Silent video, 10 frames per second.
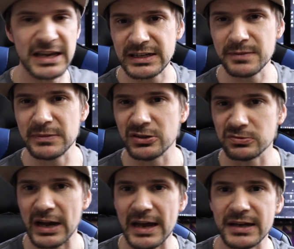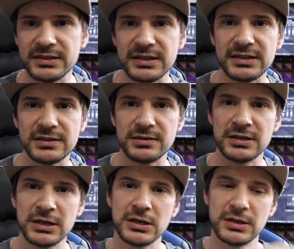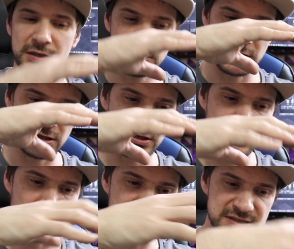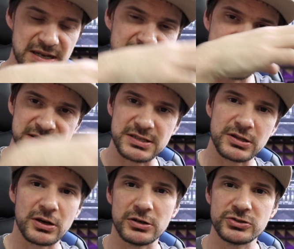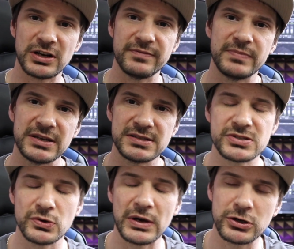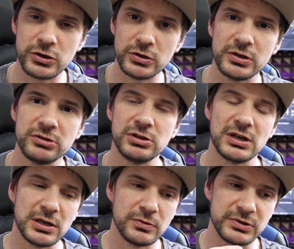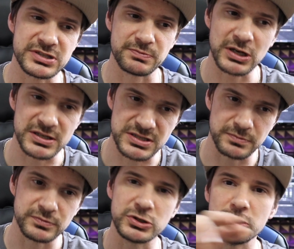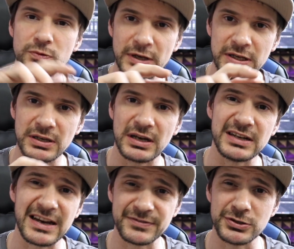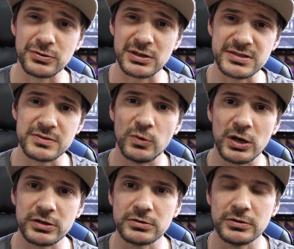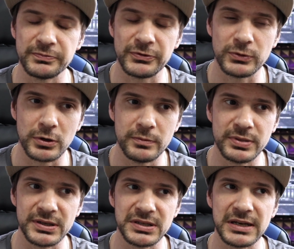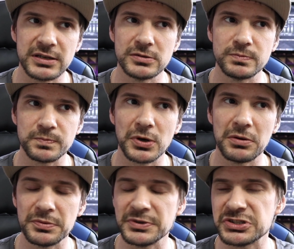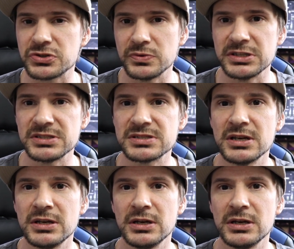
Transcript: 80 mil rad in the one side next to the hard drive base, so I could, with some custom tubing, I'd have to do a custom water loop for it, but I could probably squeeze